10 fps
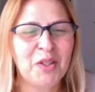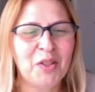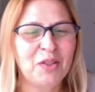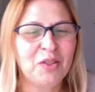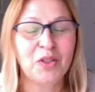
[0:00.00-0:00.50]

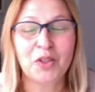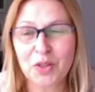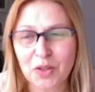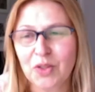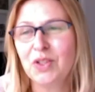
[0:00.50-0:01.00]

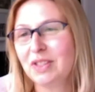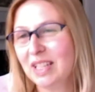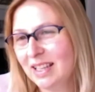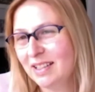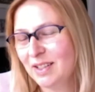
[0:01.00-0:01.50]
introduce
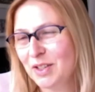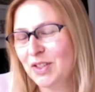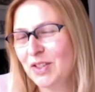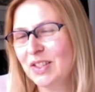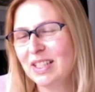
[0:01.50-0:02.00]
today to
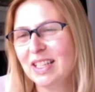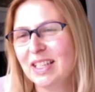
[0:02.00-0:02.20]
you